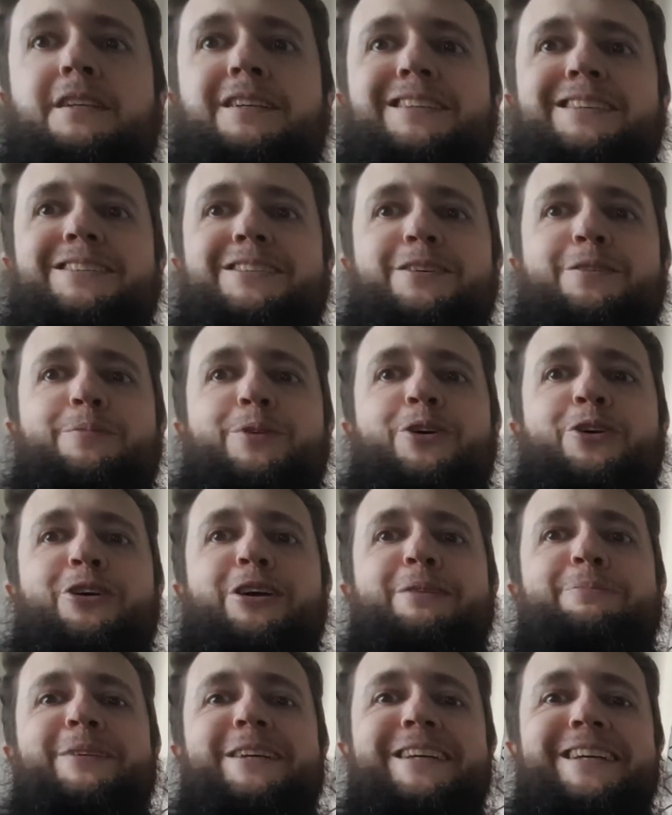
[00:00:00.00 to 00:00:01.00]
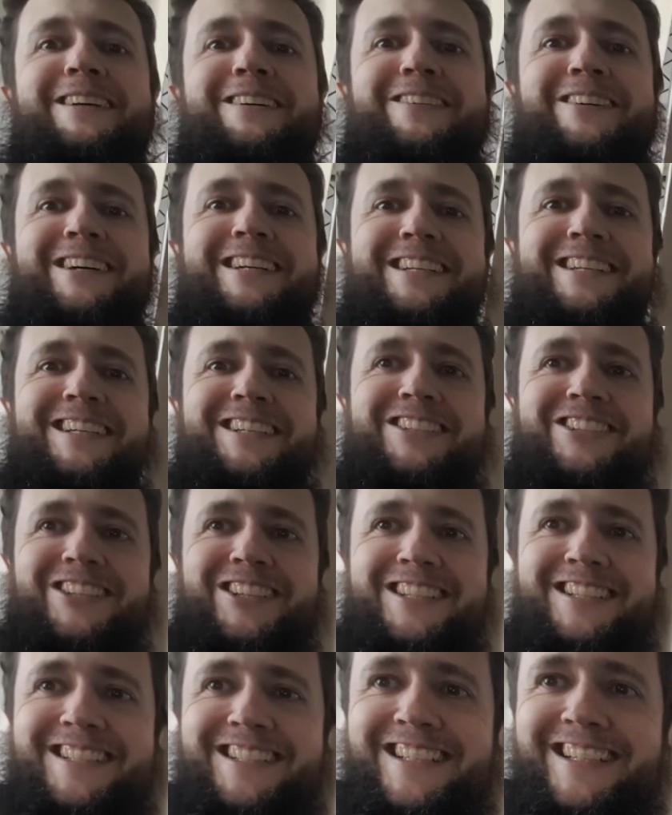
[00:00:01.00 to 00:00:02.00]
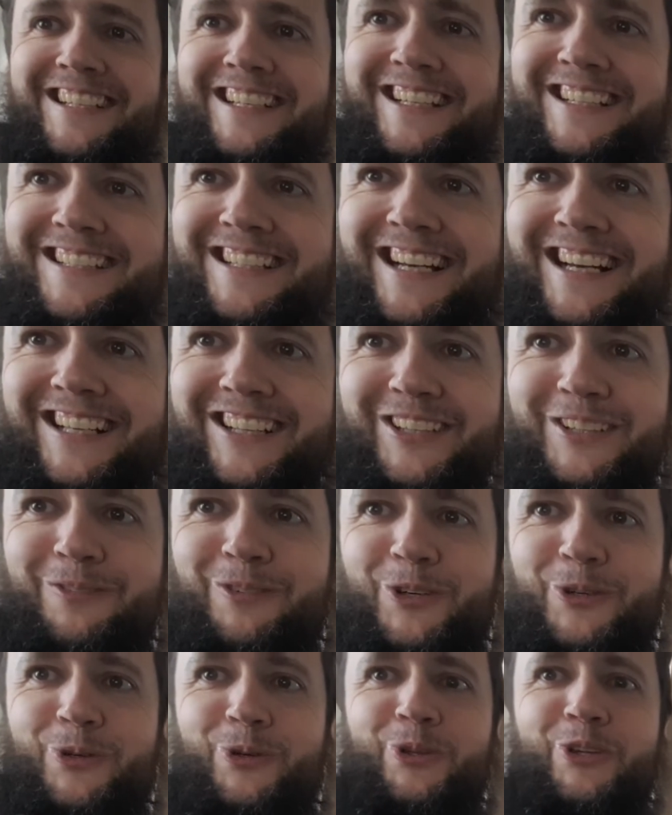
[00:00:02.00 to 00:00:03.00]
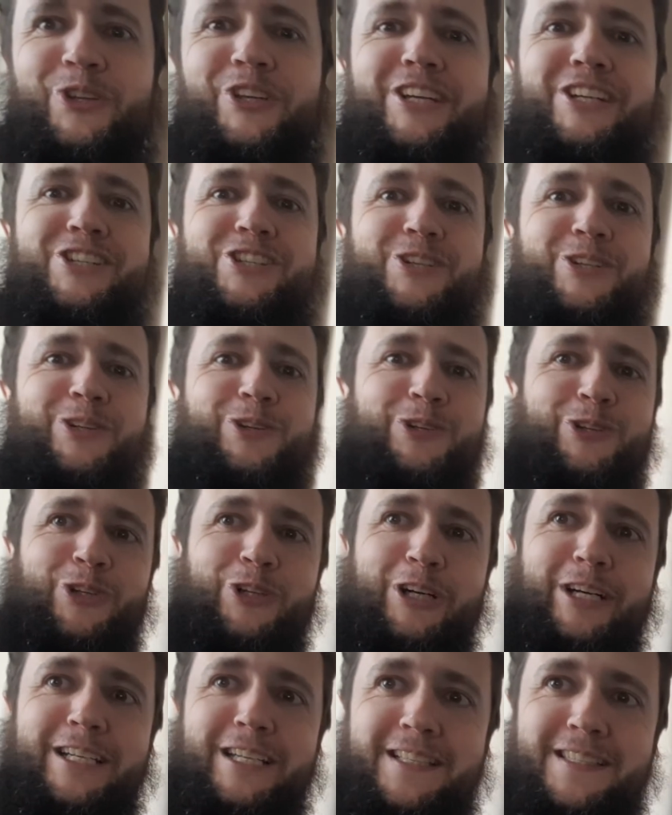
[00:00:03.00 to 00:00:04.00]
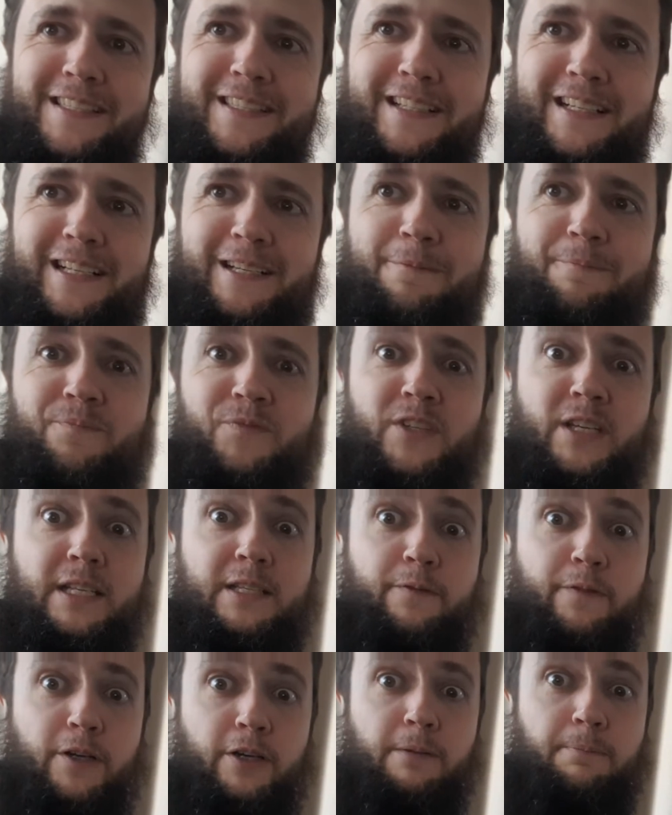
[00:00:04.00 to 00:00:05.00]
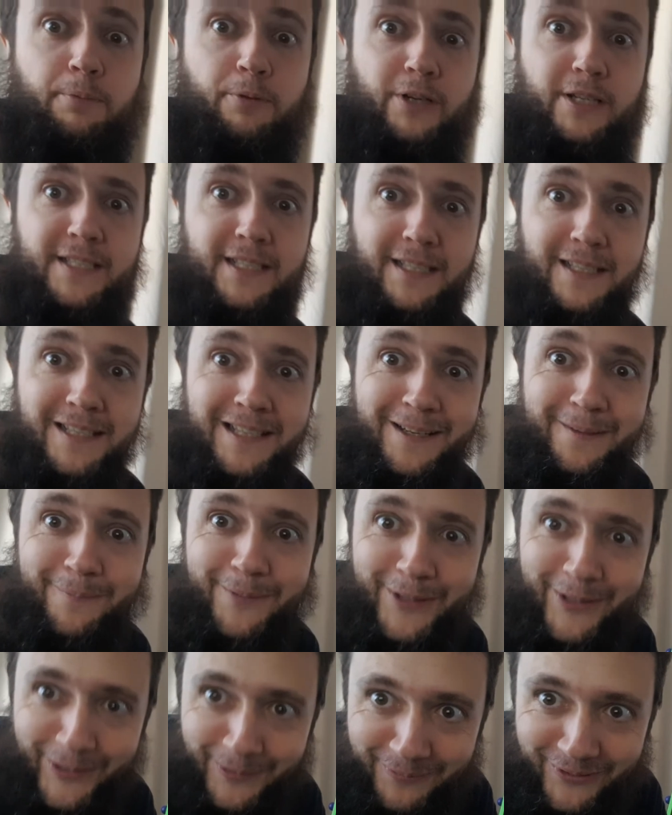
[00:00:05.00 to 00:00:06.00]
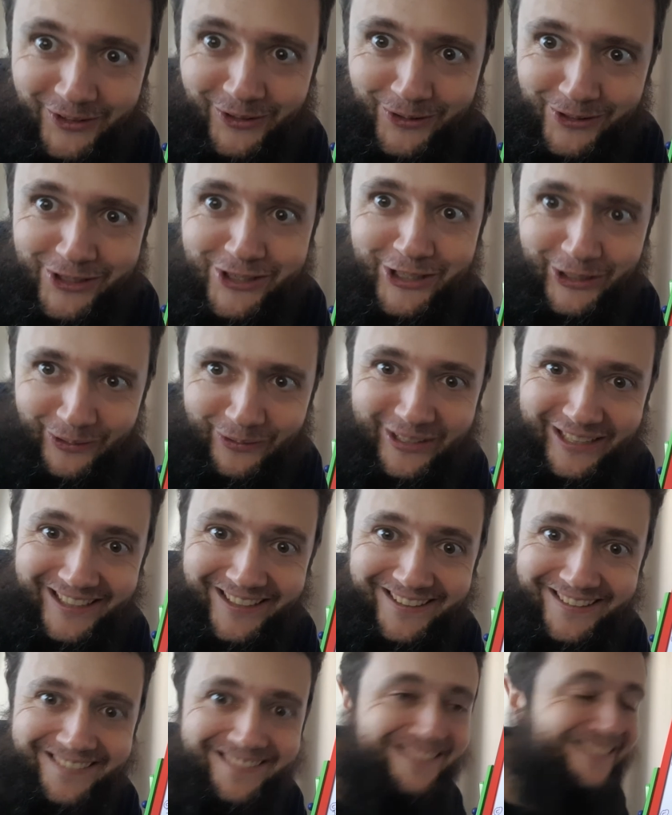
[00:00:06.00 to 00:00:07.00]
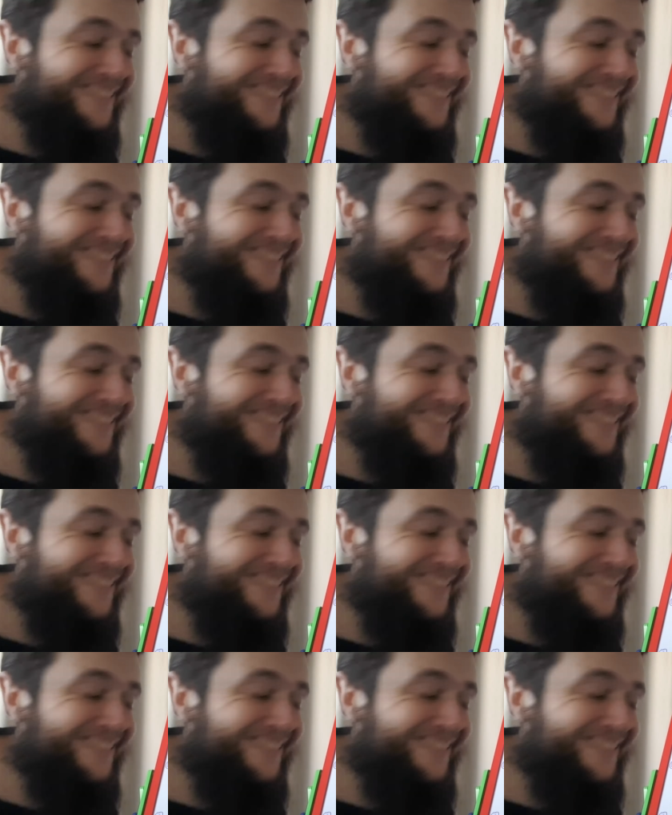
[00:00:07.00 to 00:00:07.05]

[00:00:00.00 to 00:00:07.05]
So behind me here, I can actually see exactly what all of these should look like. It's very pretty, but I'm not showing you.